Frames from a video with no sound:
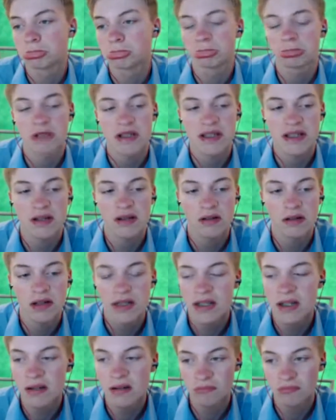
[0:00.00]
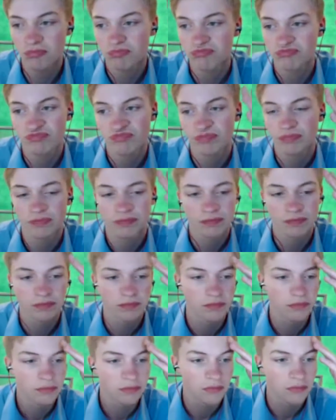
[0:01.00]
That's good, isn't it?
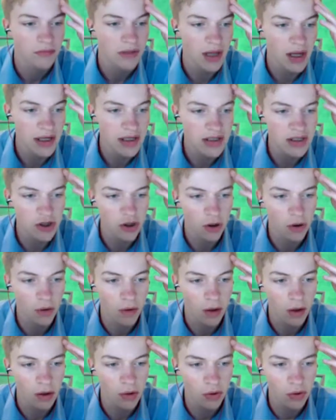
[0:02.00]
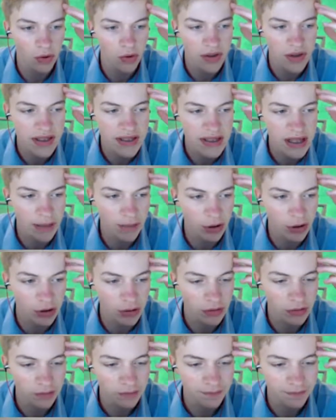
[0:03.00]
Day 2. Oh,
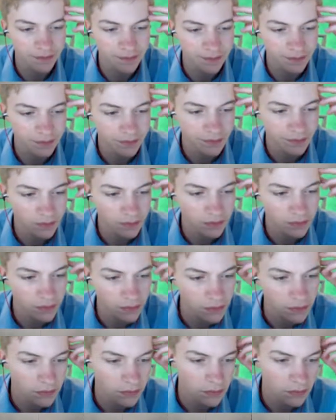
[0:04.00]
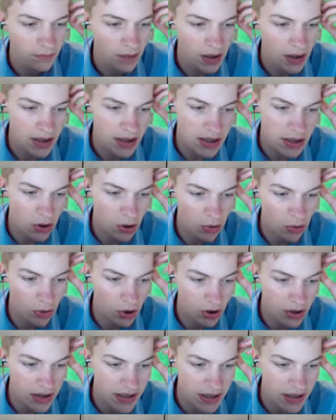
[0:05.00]
stubble. That soup
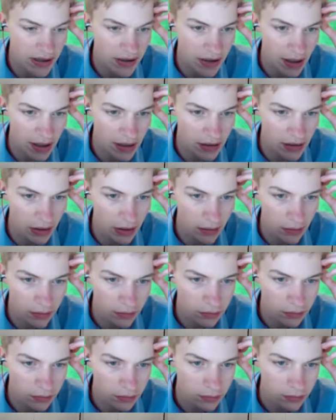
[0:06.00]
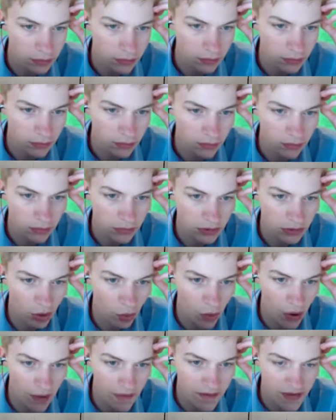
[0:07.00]
looks deadly. And the
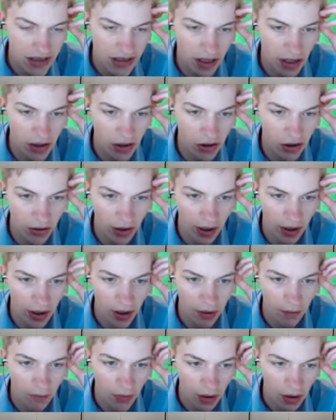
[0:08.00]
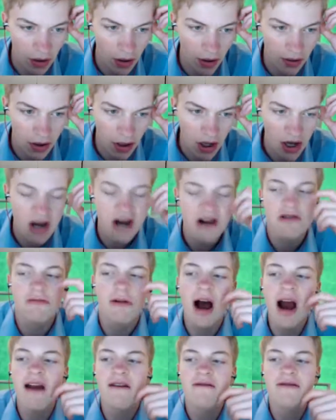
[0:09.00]
wife's just like looking at him, like,
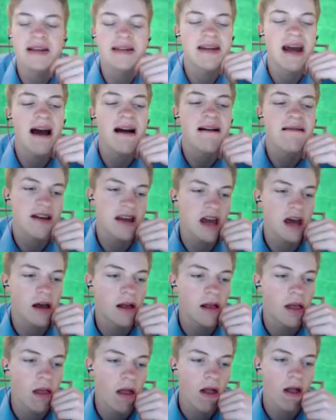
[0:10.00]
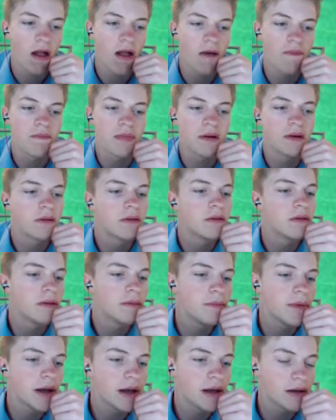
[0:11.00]
why are we down here? And the
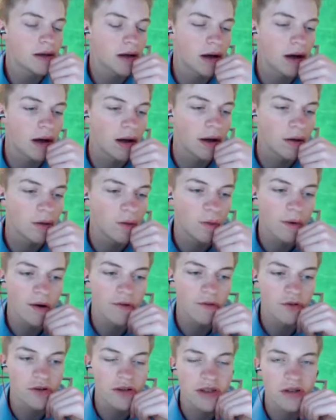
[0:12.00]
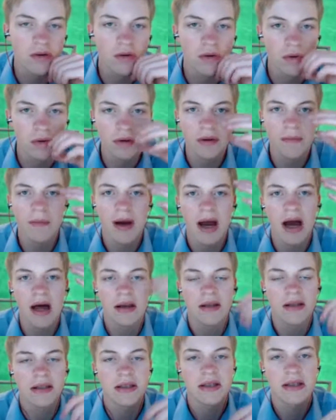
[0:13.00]
main guy, whoever he's called, the man,
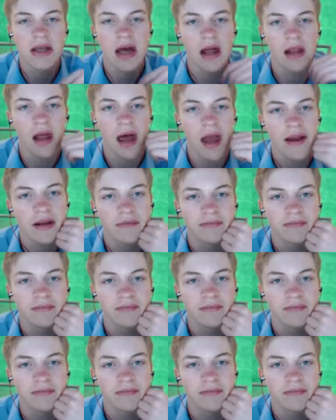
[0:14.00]
he's just there like,